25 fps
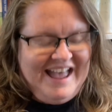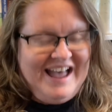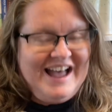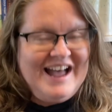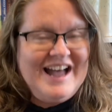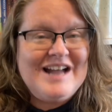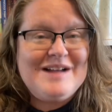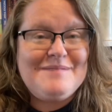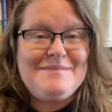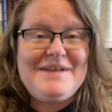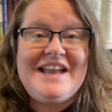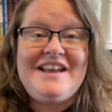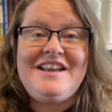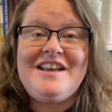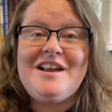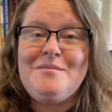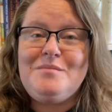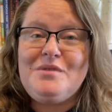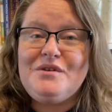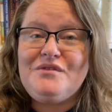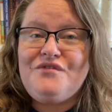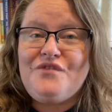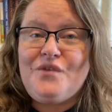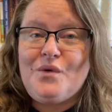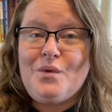Um, at
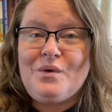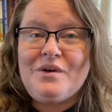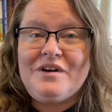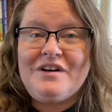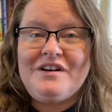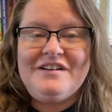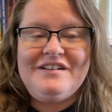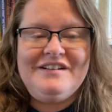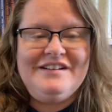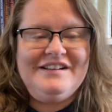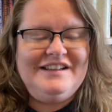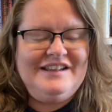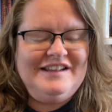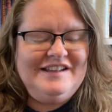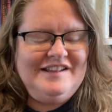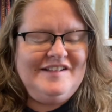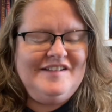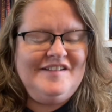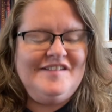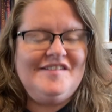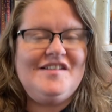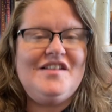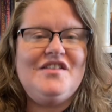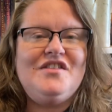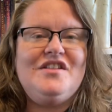number four
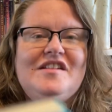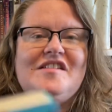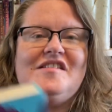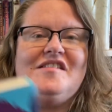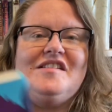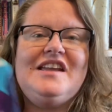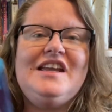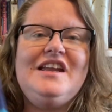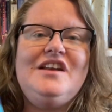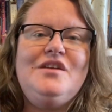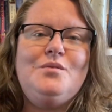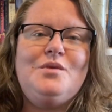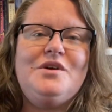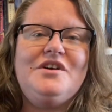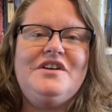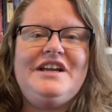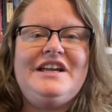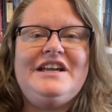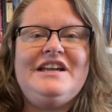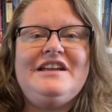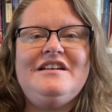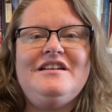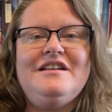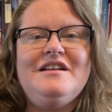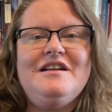is The Skin We're
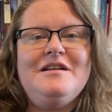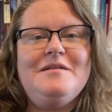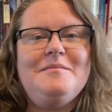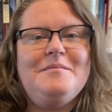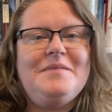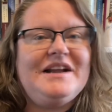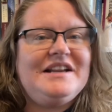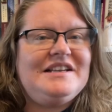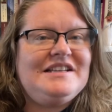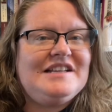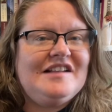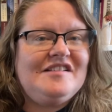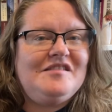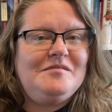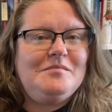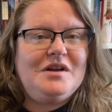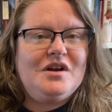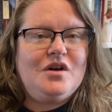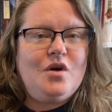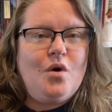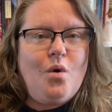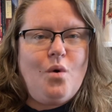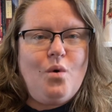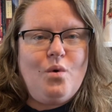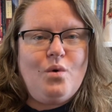In by Desmond
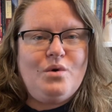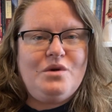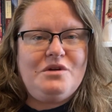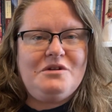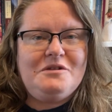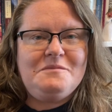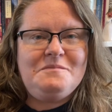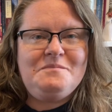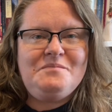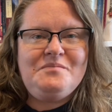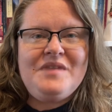Cole.